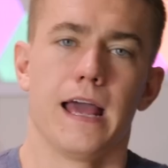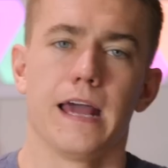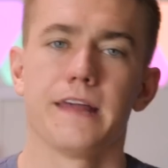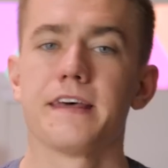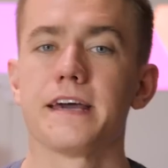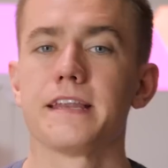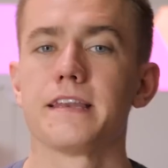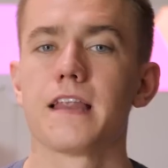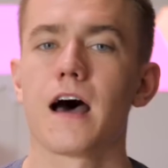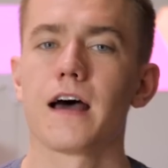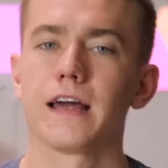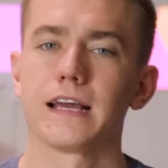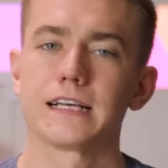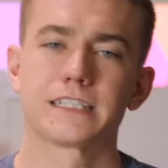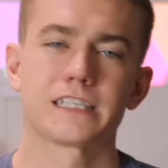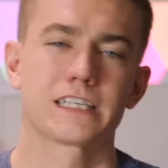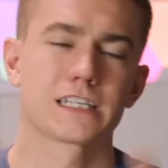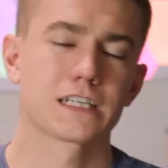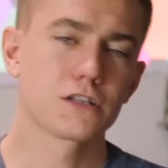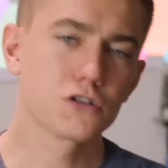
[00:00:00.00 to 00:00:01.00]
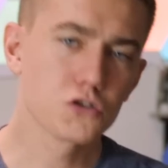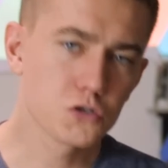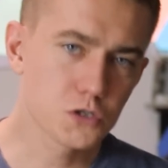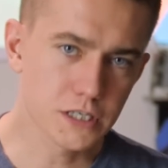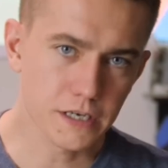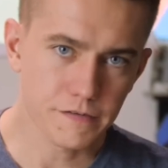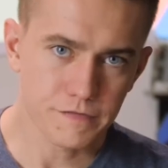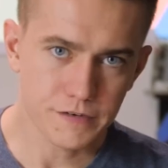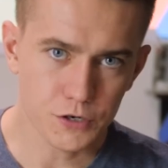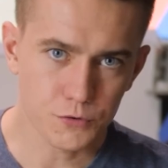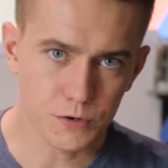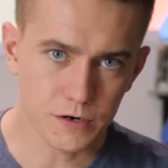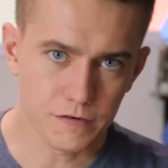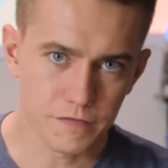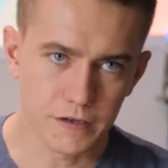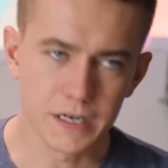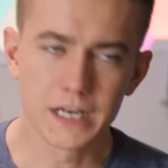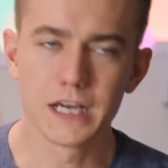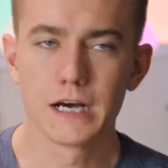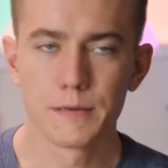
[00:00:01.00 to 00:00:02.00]
And then, not exclusive to
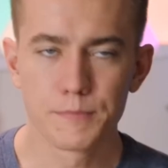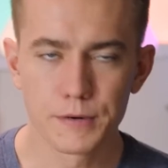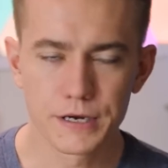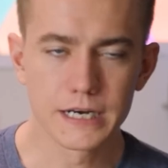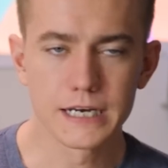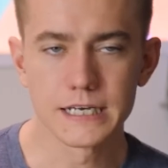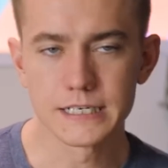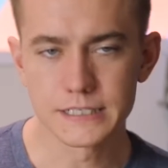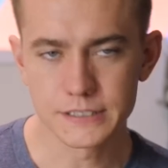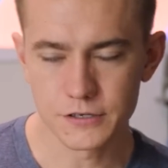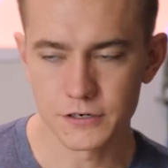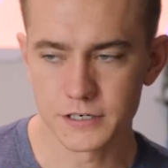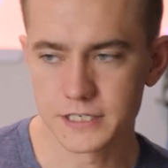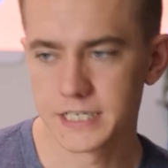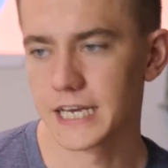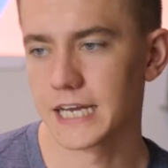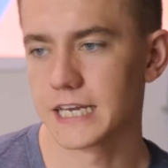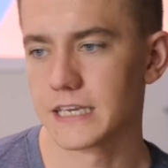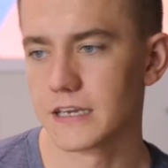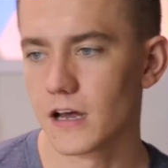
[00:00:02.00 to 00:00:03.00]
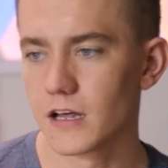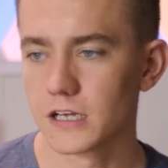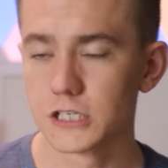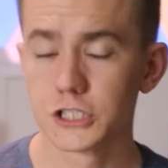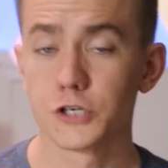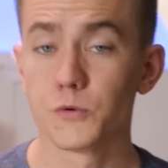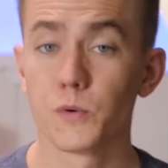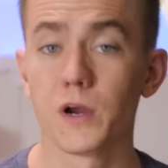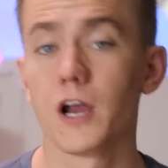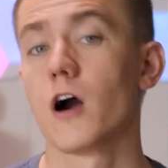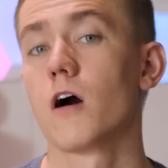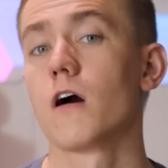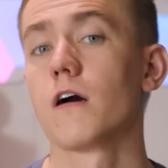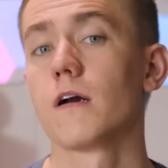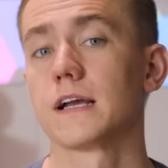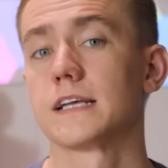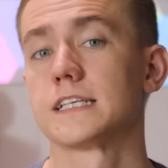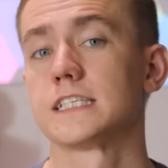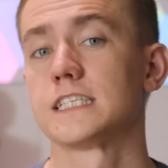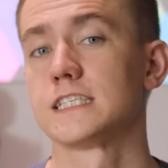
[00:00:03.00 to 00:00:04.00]
NVIDIA, but it is their technology, we
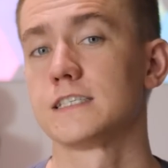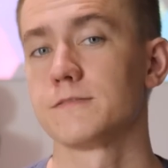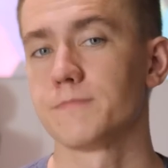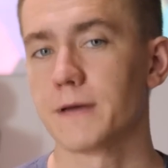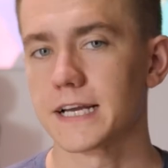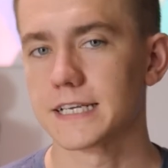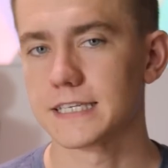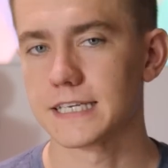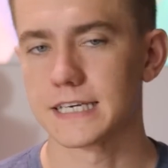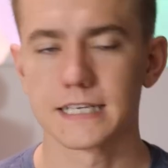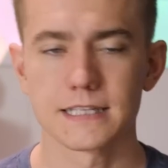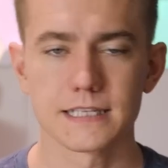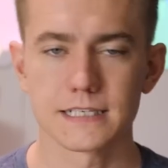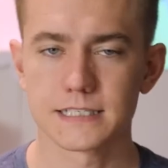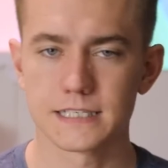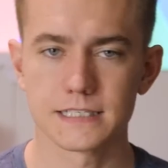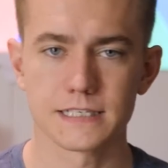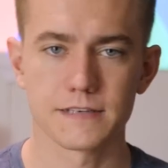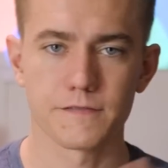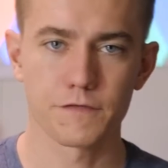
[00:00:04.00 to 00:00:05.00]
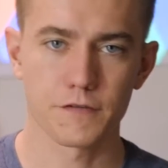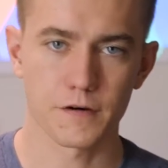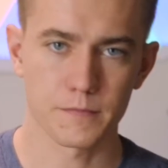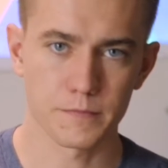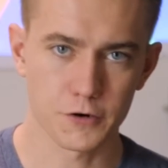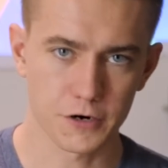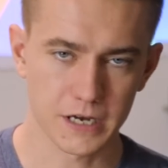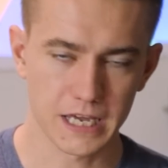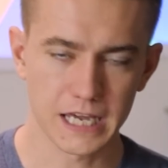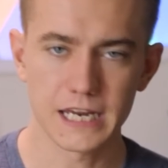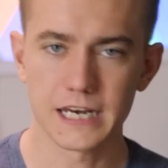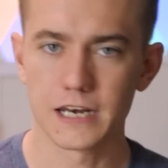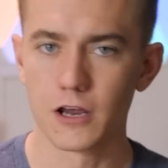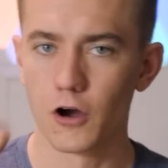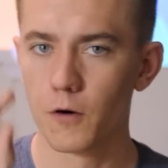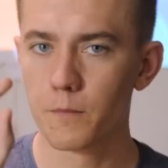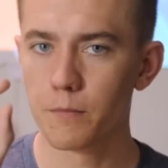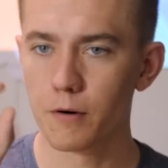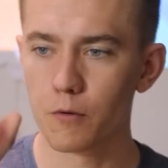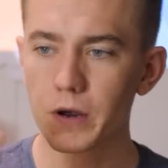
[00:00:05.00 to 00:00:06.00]
are expecting, this isn't from their
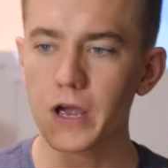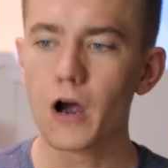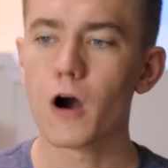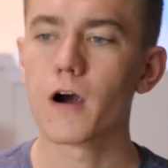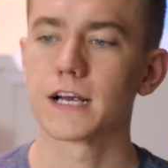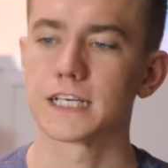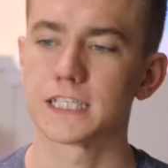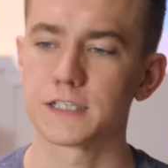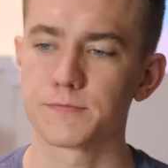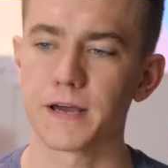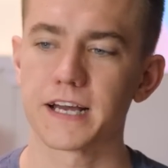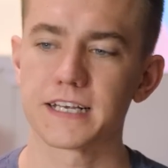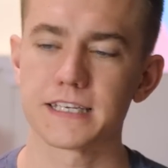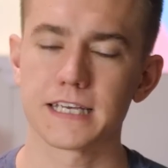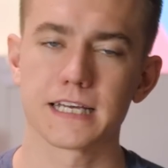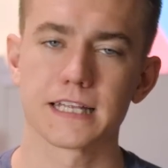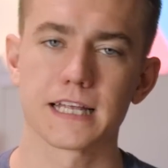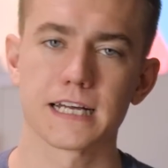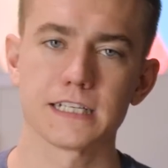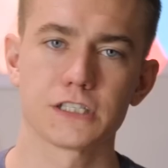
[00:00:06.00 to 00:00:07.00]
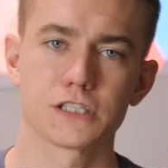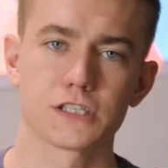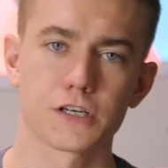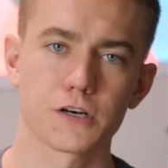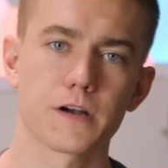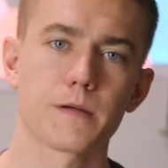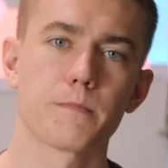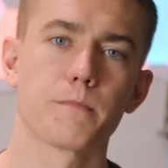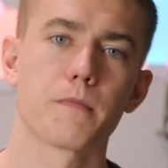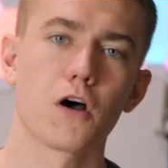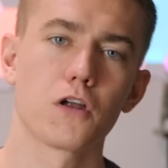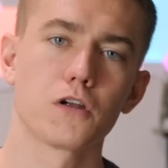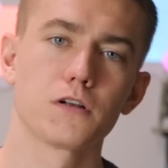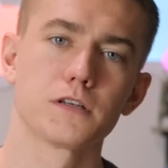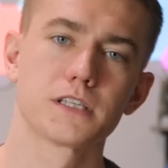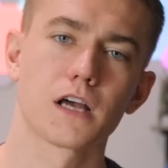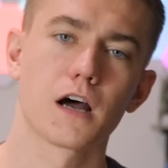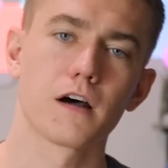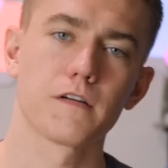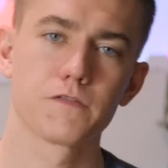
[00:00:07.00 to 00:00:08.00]
keynote, but we are expecting that certain
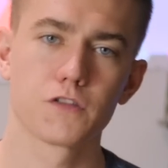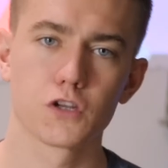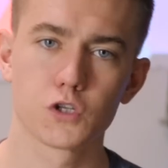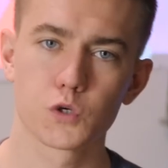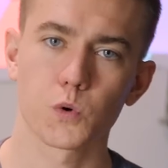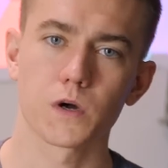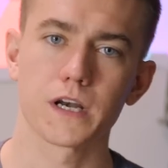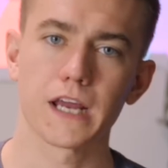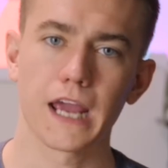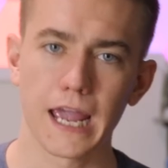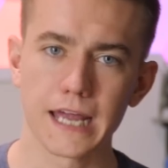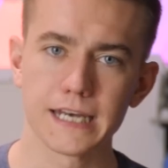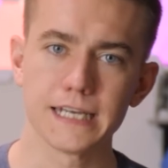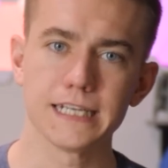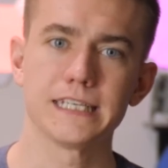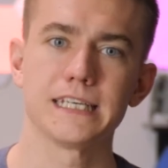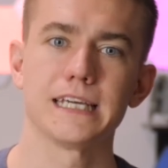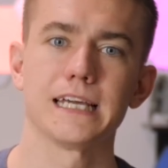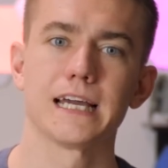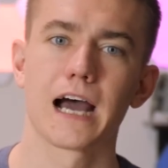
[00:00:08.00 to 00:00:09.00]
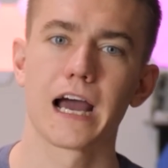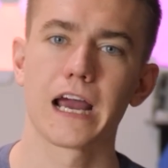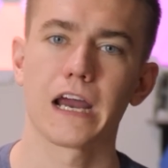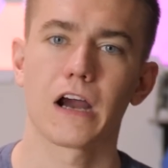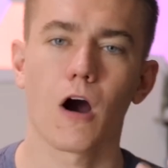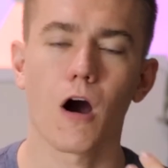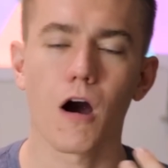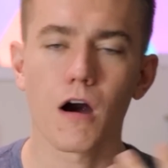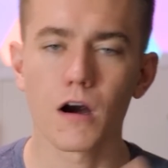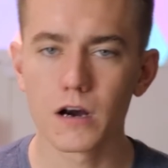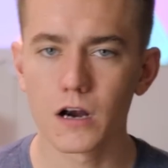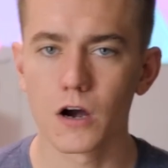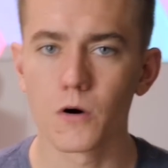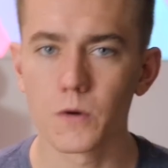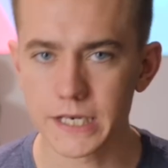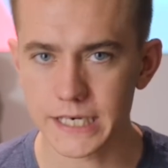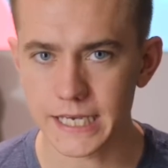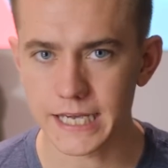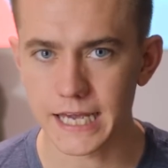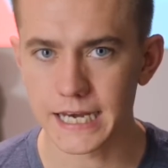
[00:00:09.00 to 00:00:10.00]
models of the 2080 Ti are
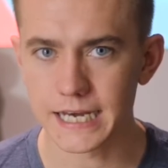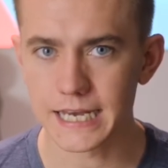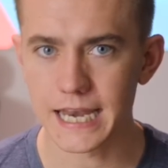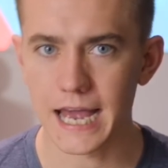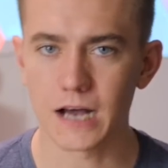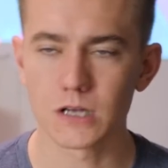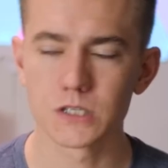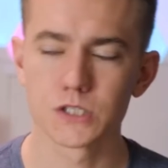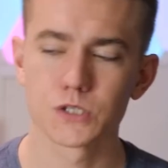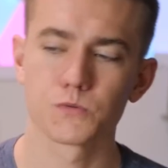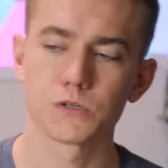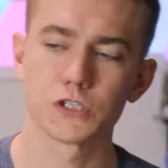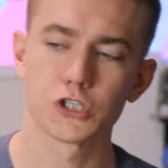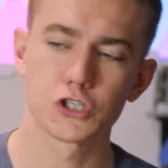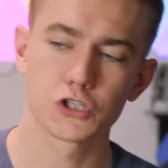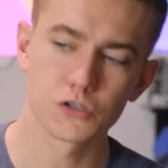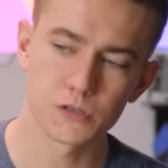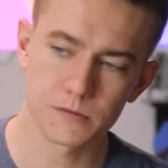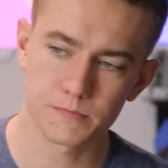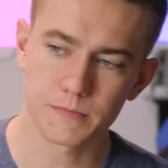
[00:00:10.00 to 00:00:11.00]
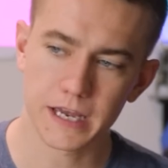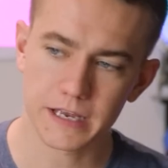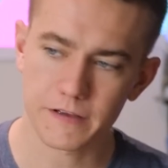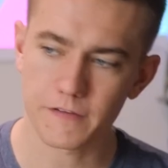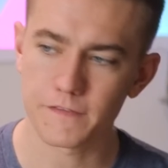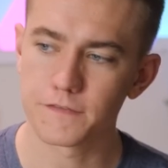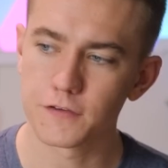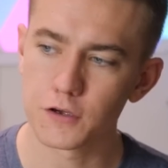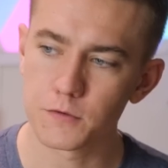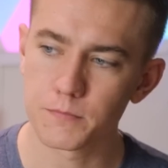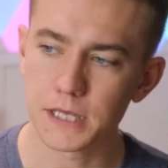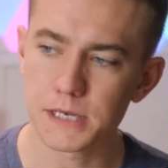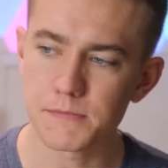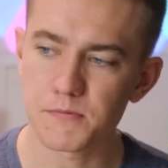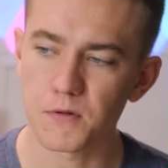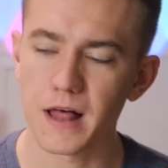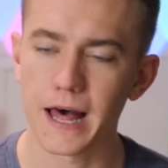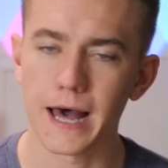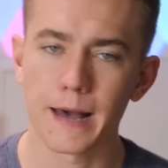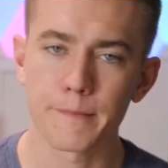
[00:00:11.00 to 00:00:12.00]
going to get announced, which should make a few
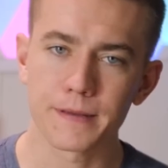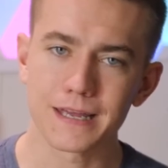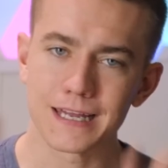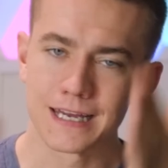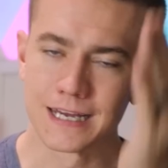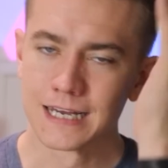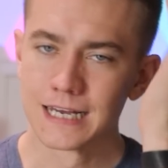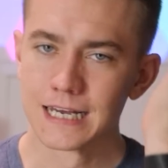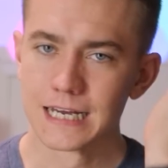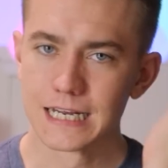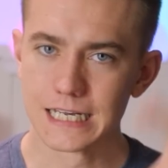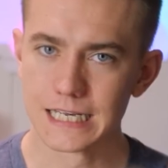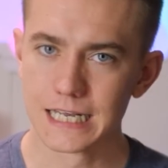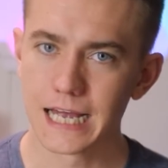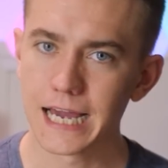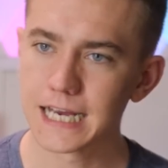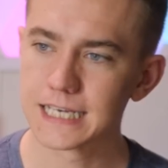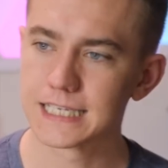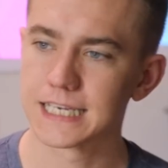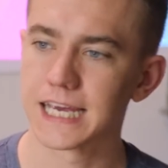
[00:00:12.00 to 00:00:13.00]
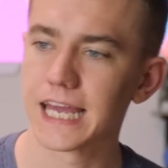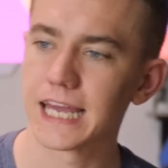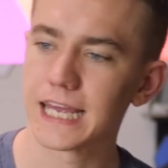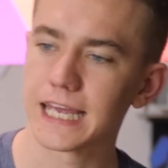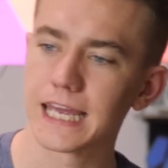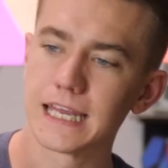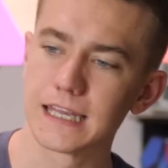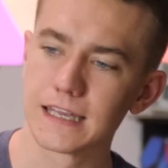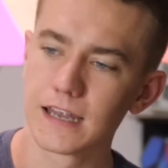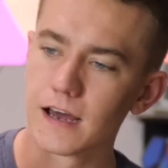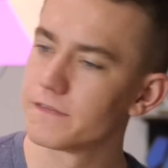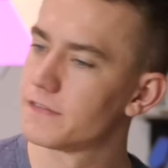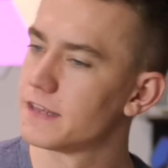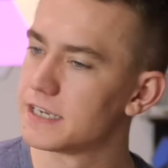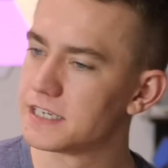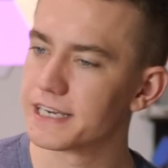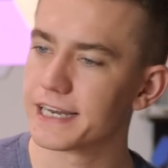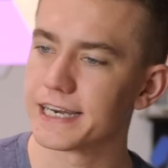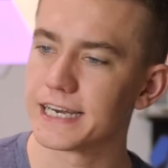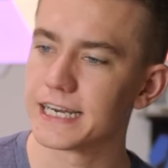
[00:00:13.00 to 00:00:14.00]
people happy. Like Tank, he loved the
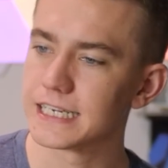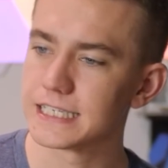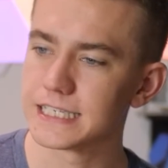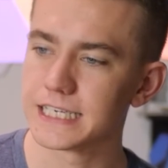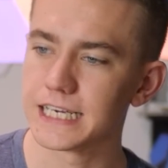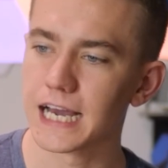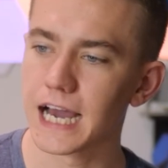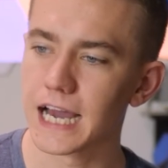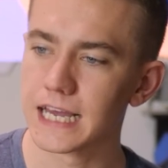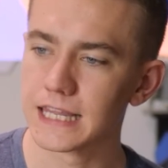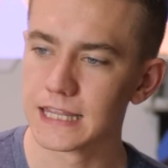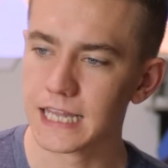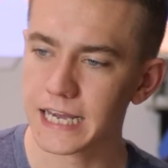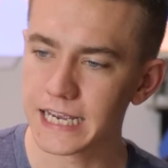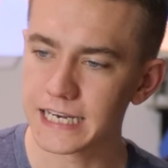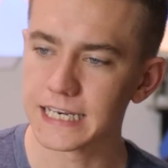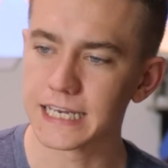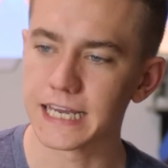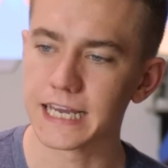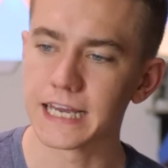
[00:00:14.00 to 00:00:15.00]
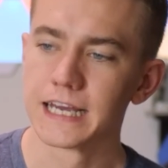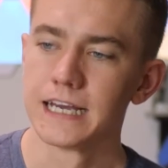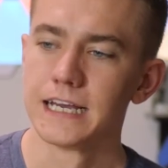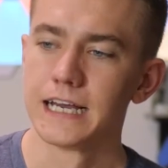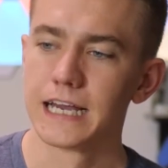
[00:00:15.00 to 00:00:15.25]
1080 Ti Lightning.